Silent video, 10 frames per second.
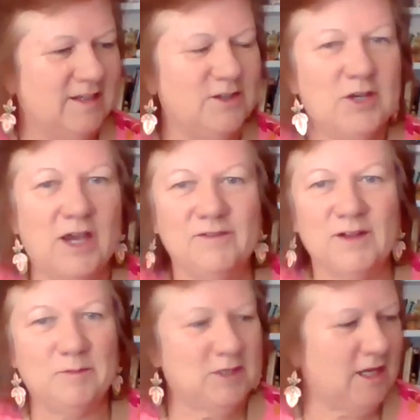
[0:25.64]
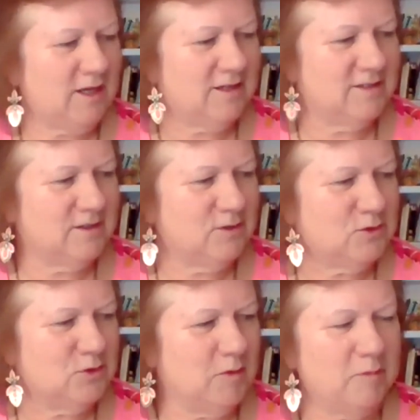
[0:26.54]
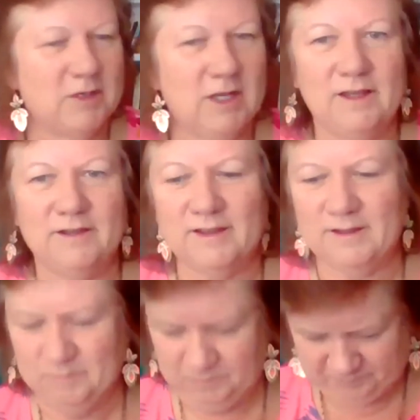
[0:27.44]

Did you have to update because of the Zoom update thing?